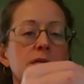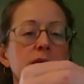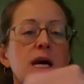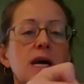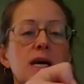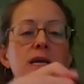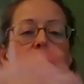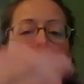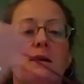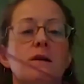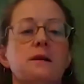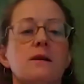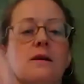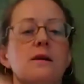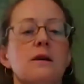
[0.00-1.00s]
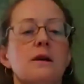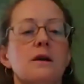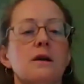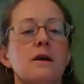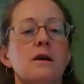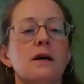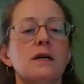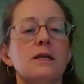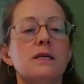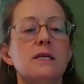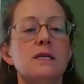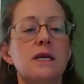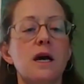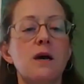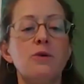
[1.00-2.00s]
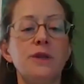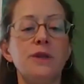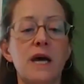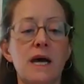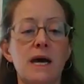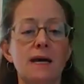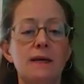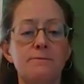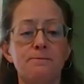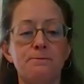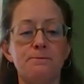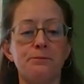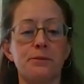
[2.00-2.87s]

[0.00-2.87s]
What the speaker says: tie a double knot.